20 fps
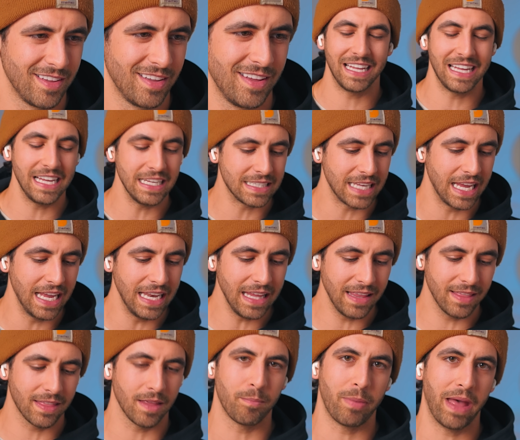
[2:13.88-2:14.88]
He's
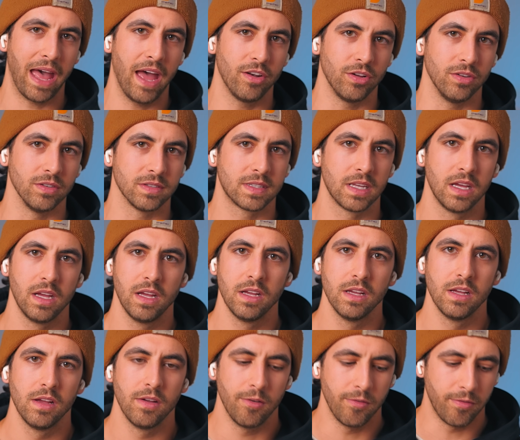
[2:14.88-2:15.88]
hitting the pedals
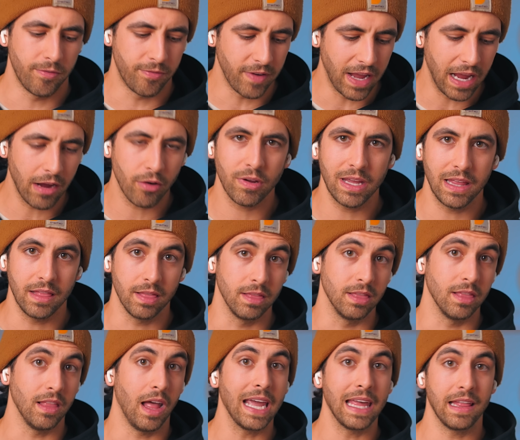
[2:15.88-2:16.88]
very
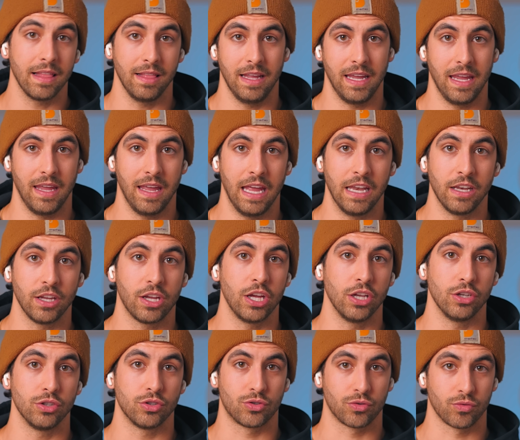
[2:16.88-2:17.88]
lightly and
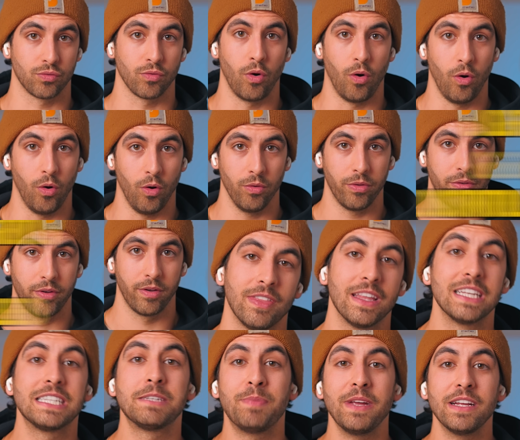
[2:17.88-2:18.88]
controlled.
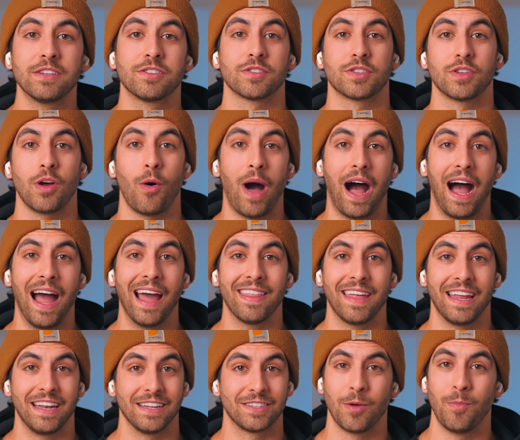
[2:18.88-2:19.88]
The speeds are so high
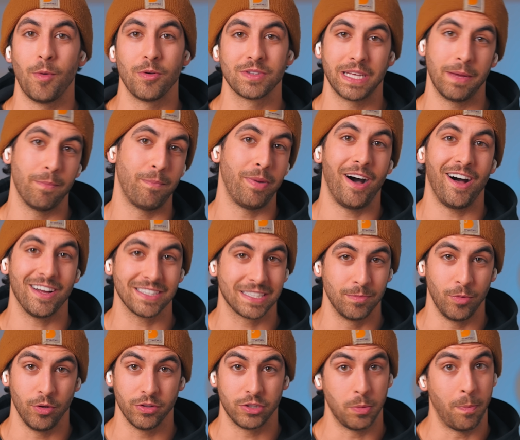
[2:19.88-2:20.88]
that it's almost
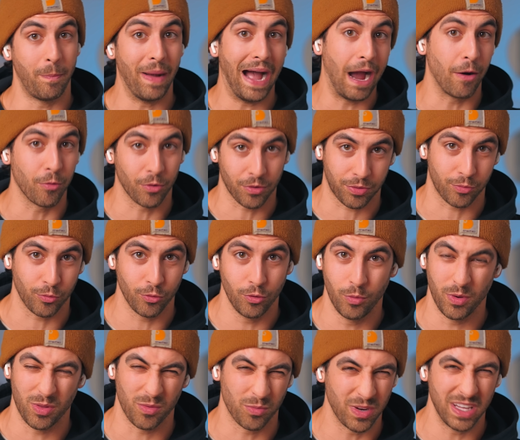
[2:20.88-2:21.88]
impossible to power through
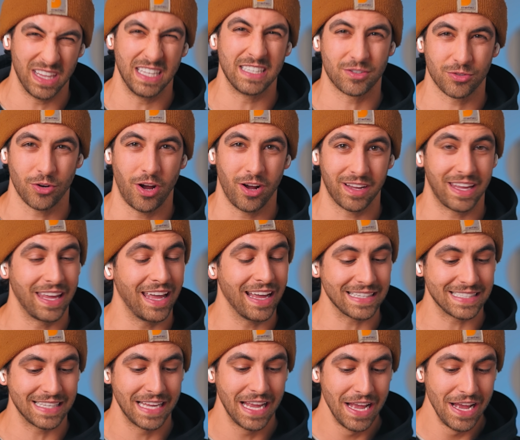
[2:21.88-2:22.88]
with really strong
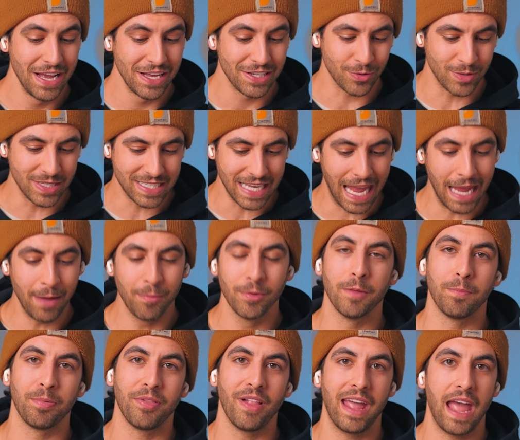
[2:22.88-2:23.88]
kicks, so he's able
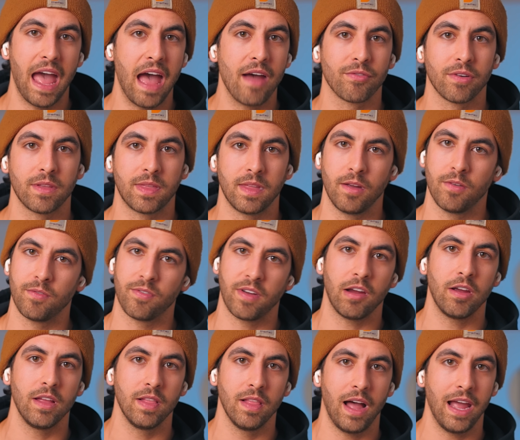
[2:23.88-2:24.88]
to play everything
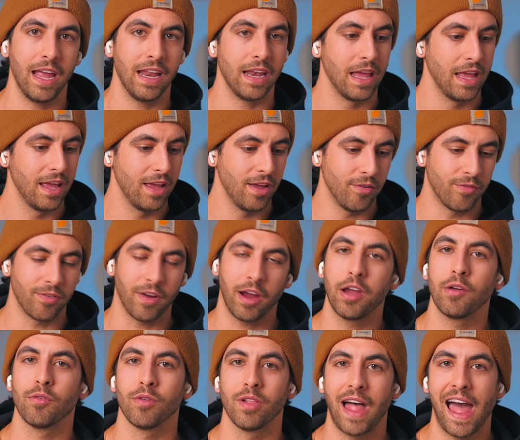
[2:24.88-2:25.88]
very light,
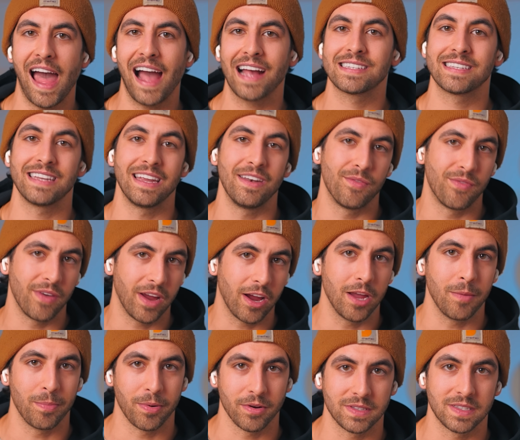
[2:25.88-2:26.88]
very relaxed, and
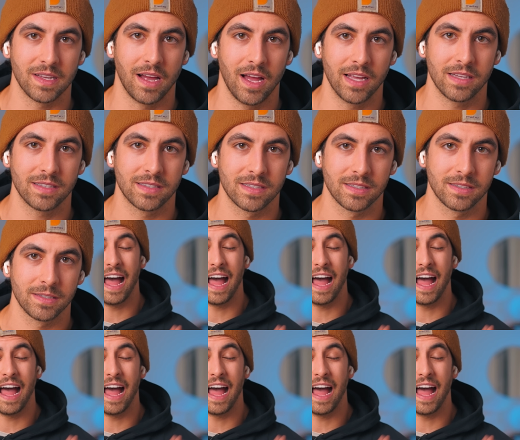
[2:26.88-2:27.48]
very precise.